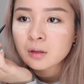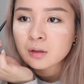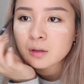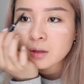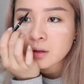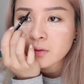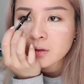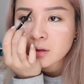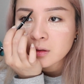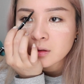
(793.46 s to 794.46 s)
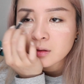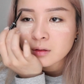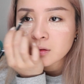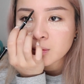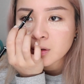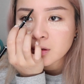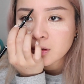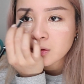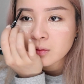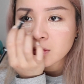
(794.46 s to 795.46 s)
Is that even? Oh my god,
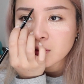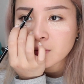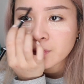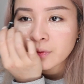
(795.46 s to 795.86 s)
I don't know.